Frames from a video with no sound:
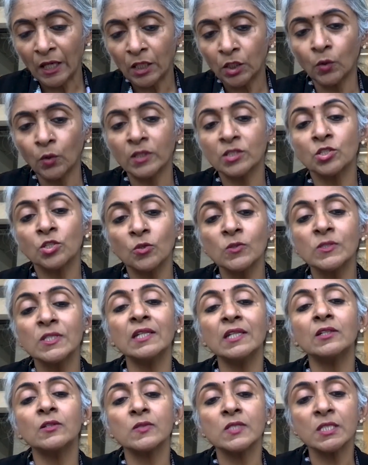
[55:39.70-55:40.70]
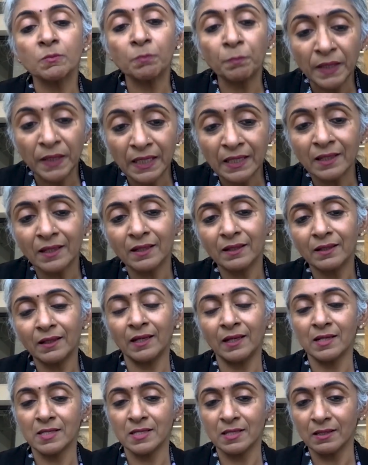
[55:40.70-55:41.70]
You are choosing to speak
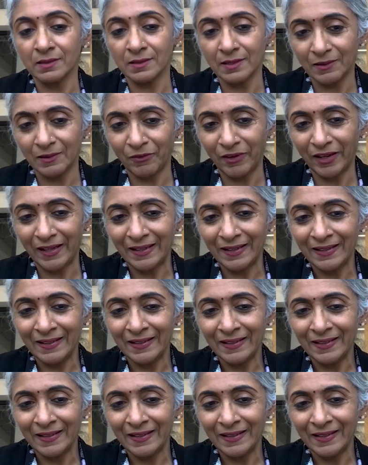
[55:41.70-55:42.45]
in a certain way.